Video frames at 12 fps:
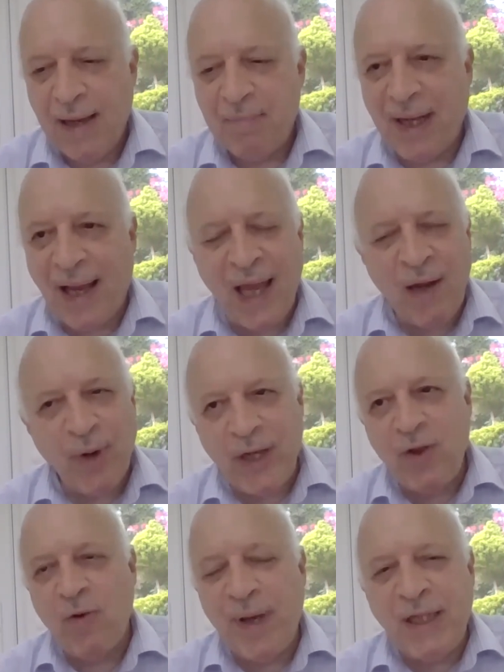But again, when
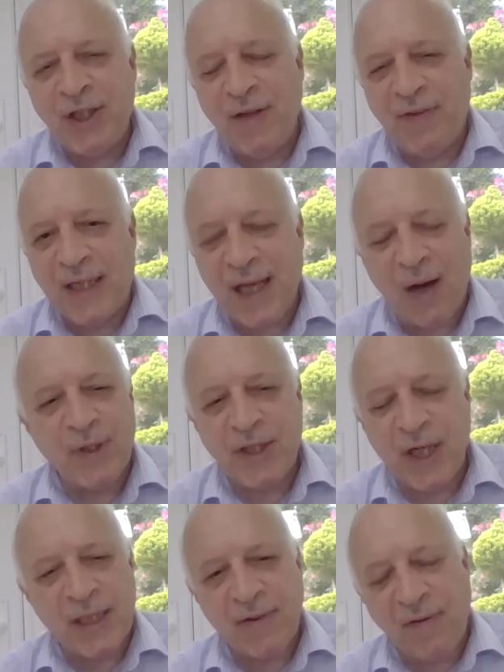you mentioned this, I was
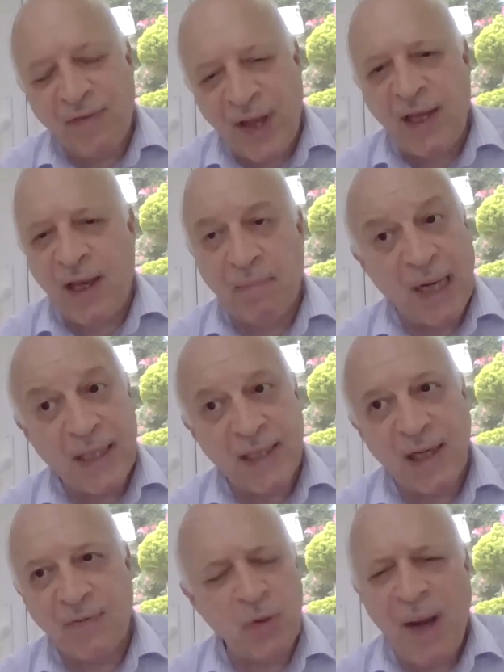just thinking
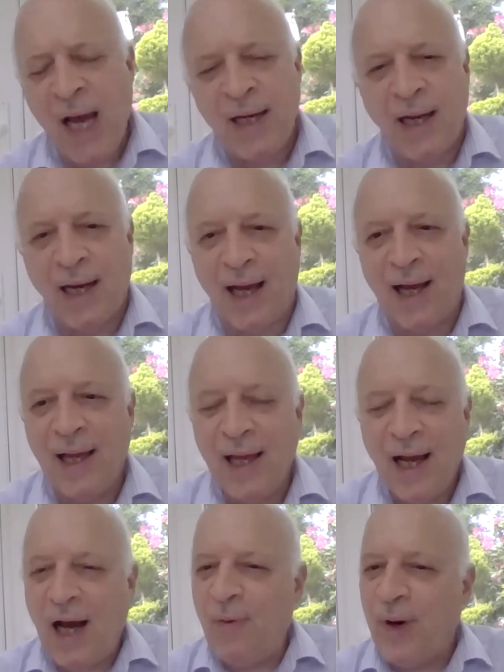myself, subhanallah,
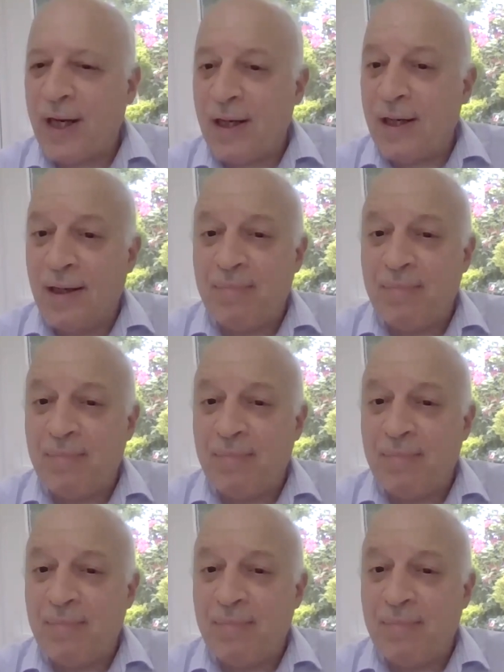our